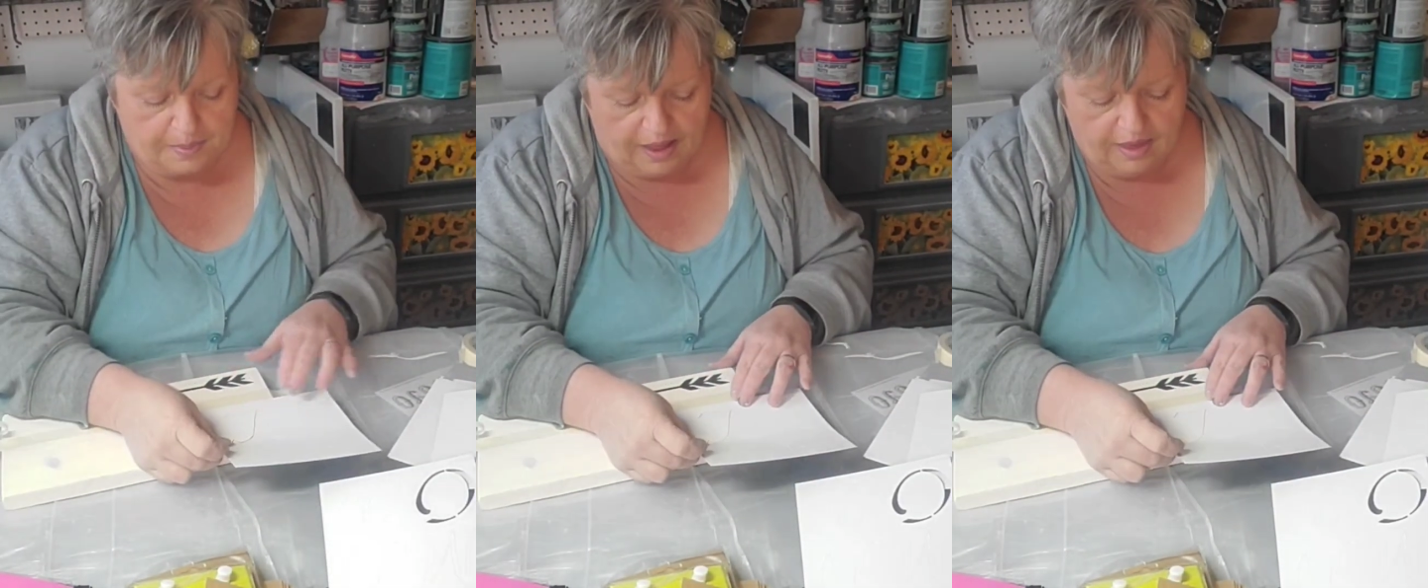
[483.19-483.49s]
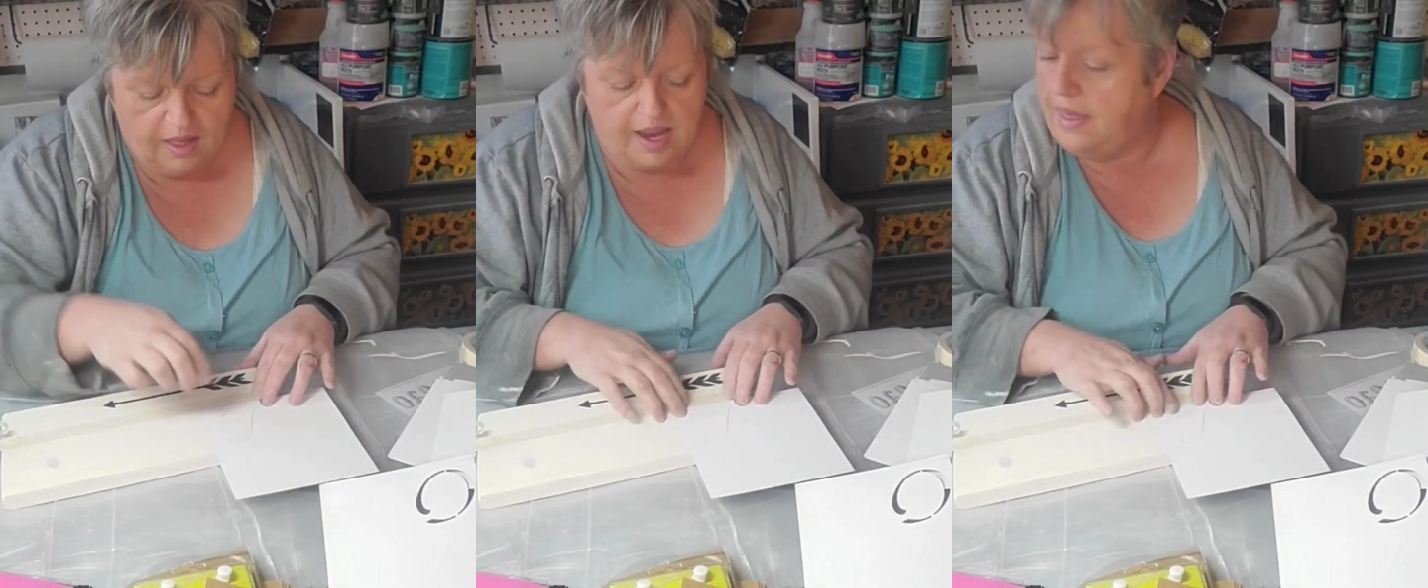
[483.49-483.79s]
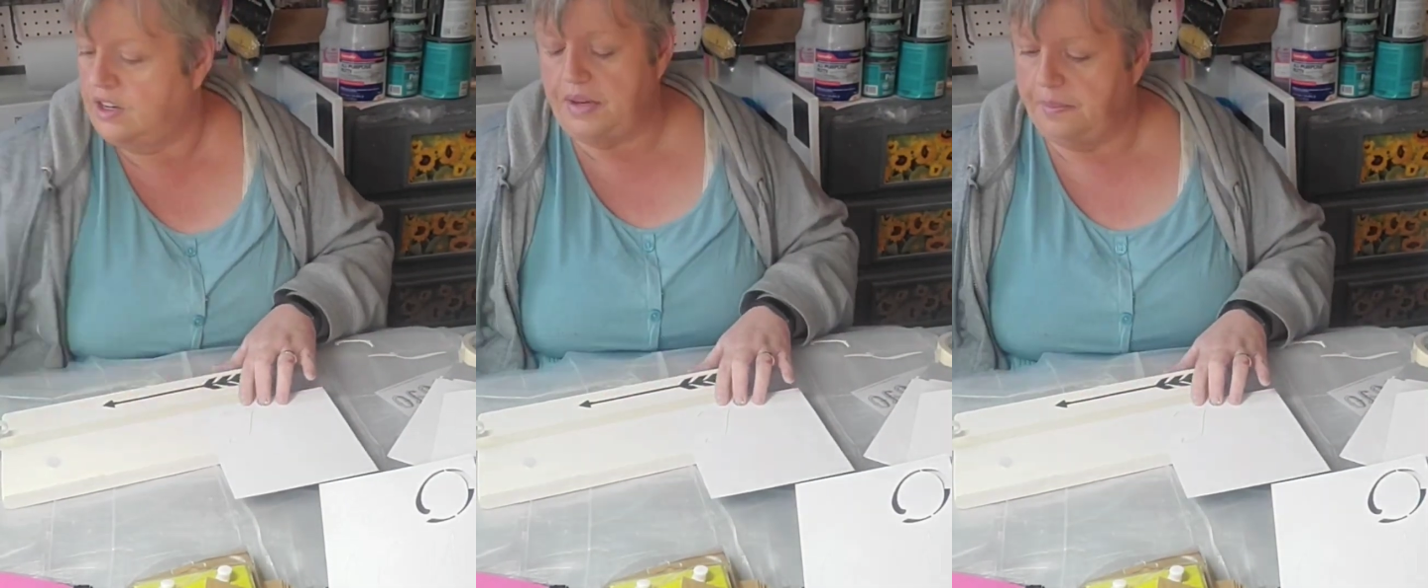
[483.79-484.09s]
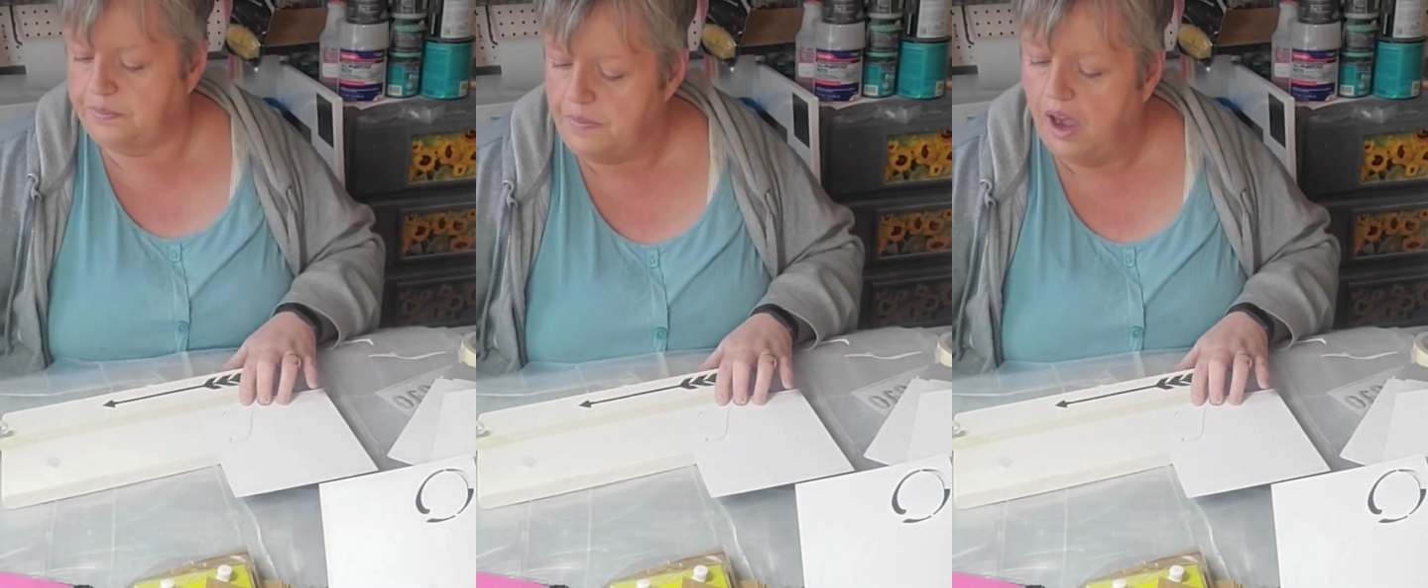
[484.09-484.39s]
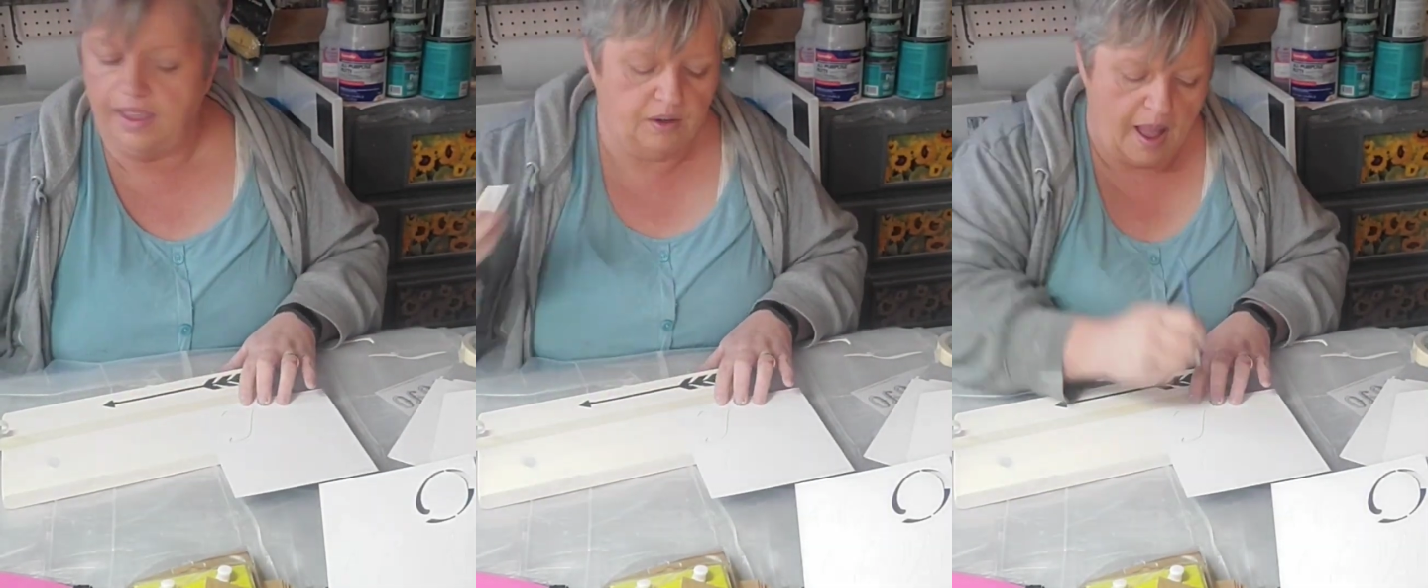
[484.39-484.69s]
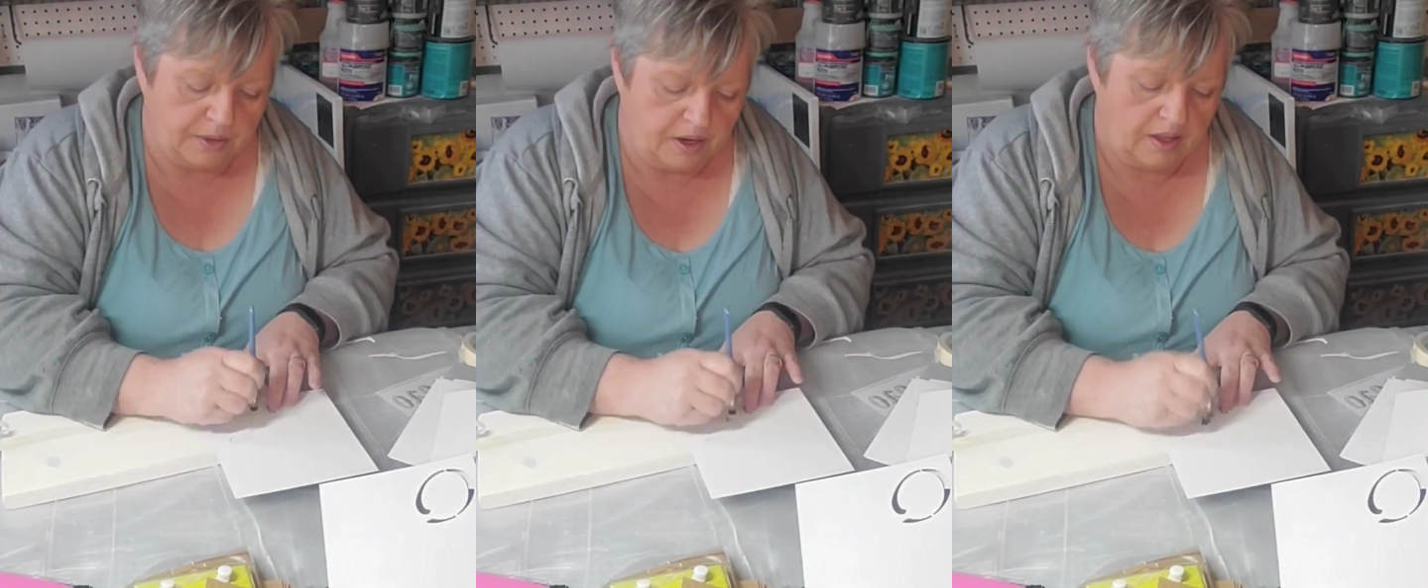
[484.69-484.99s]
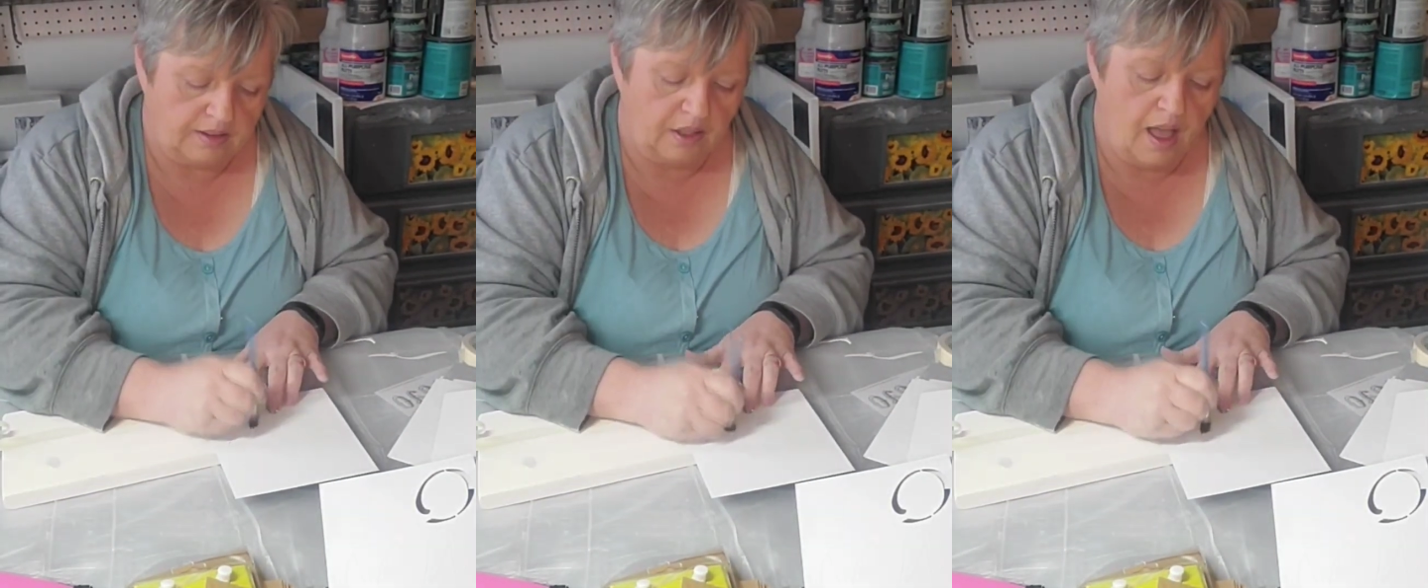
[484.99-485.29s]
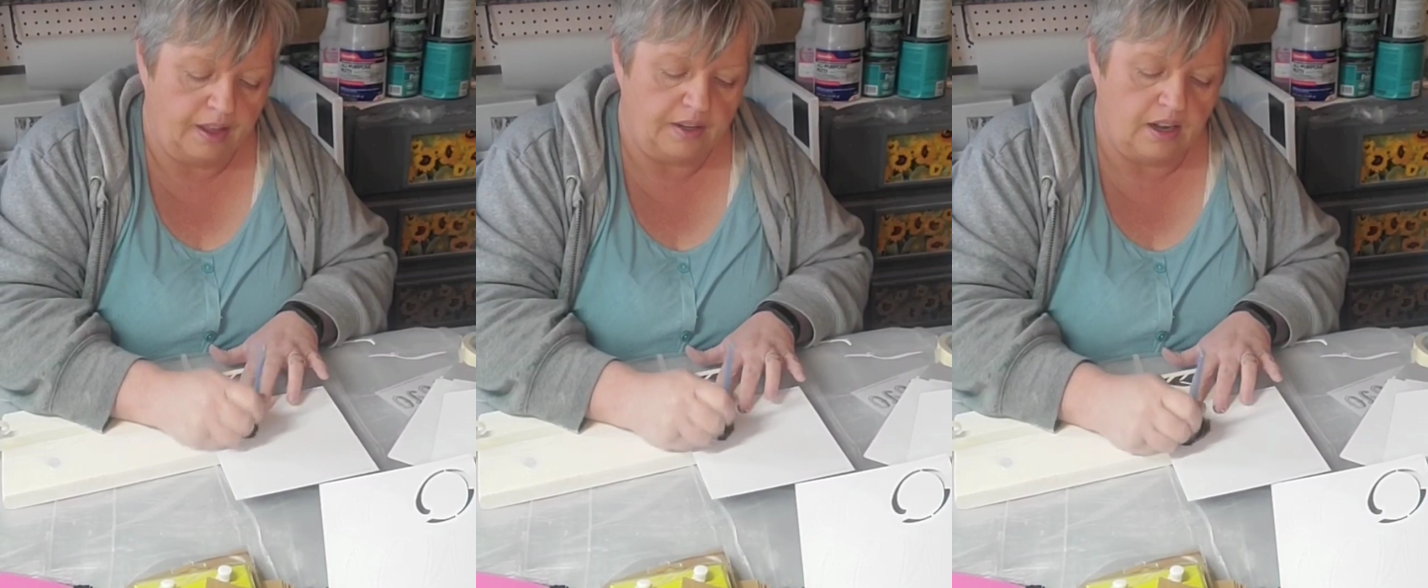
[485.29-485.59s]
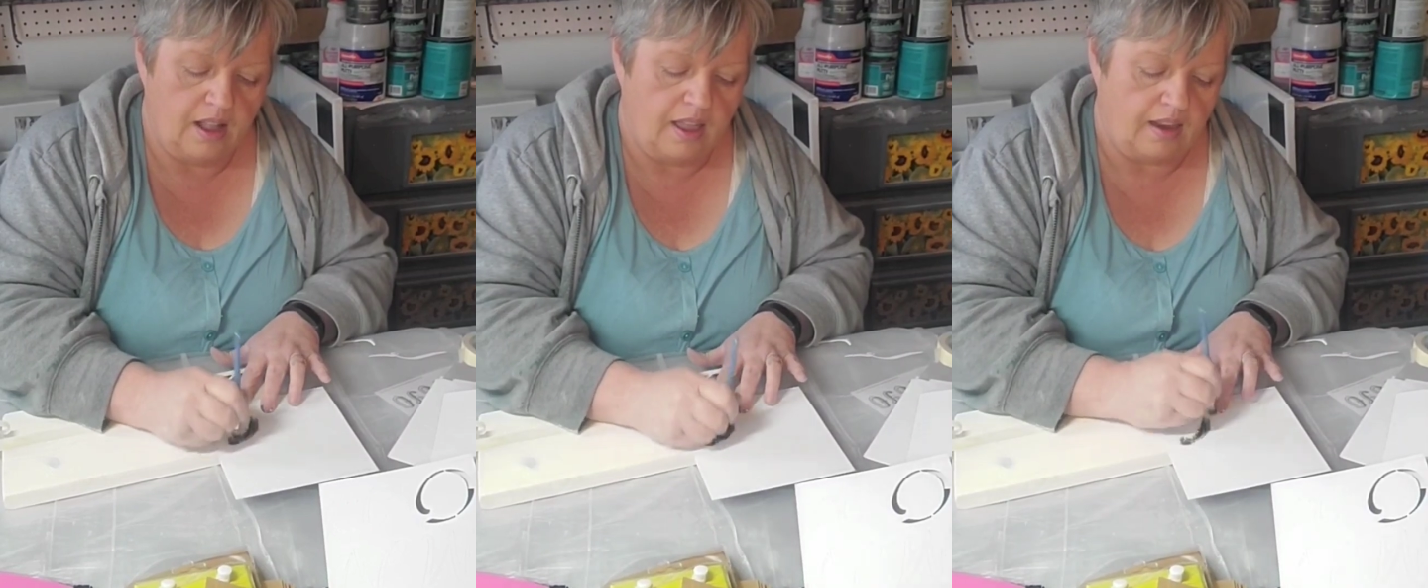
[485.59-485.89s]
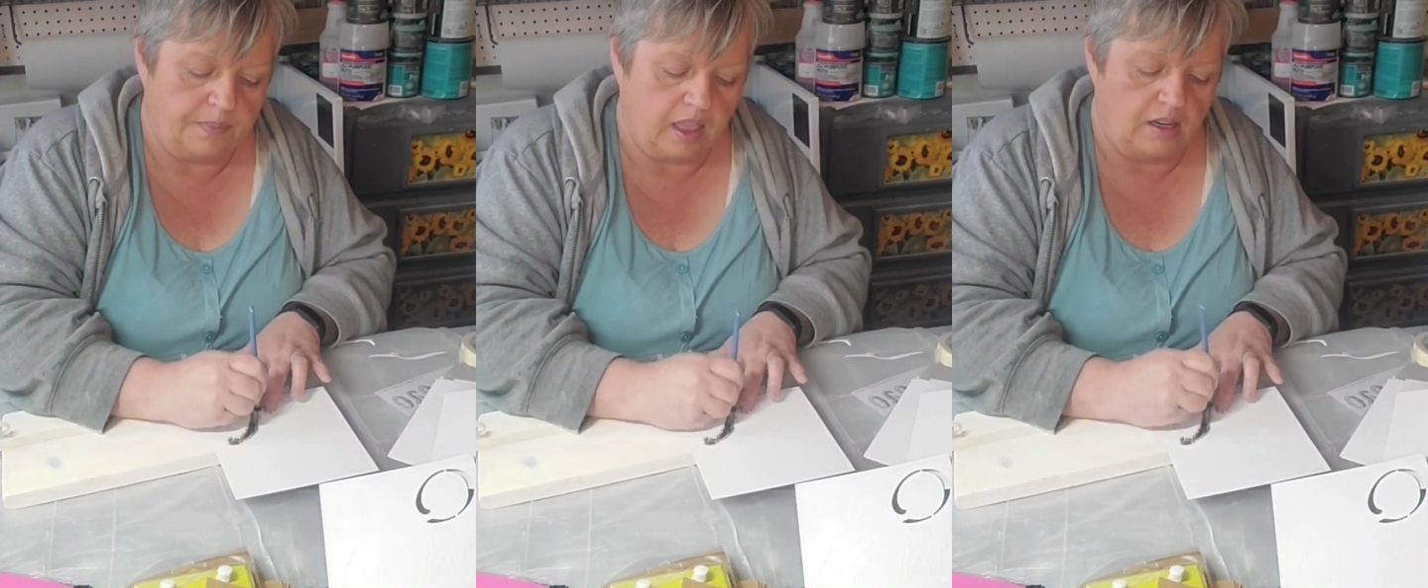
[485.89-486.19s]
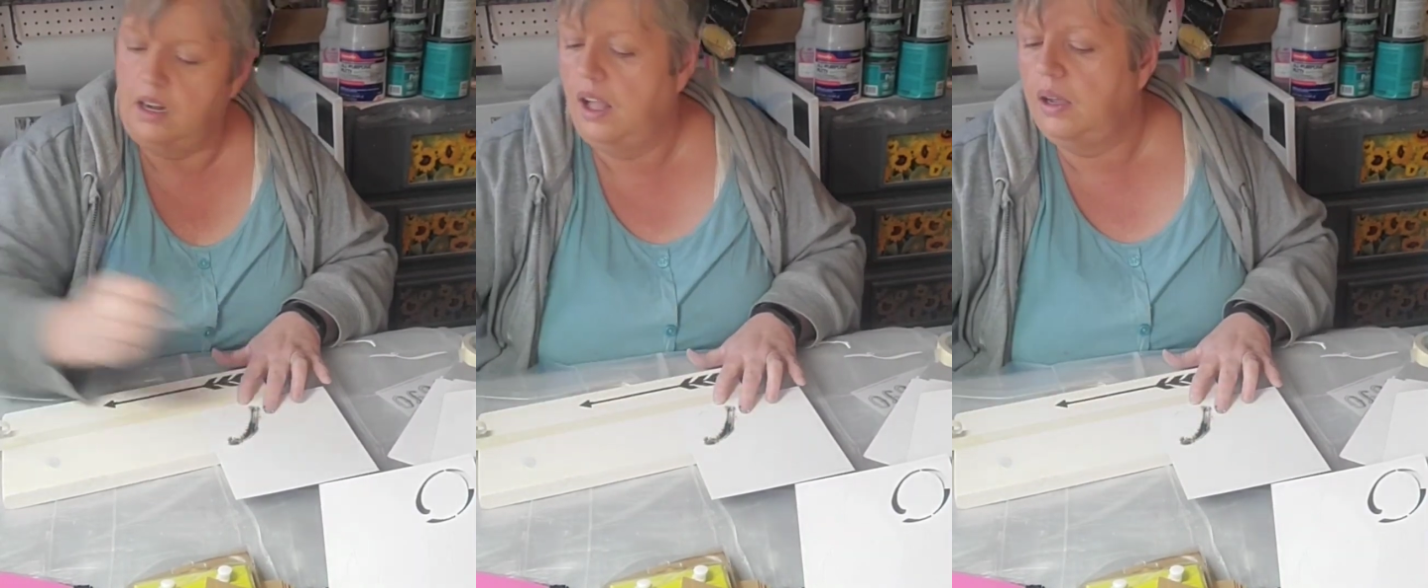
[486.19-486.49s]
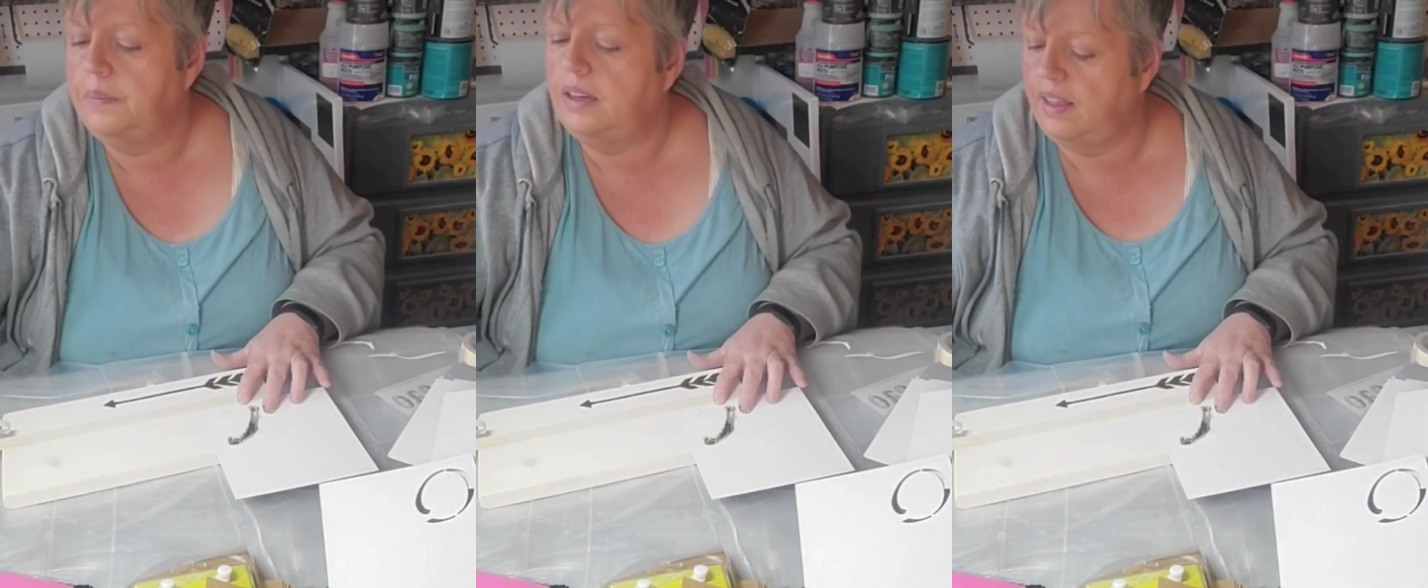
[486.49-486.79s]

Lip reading: a lot of times will not use stencils because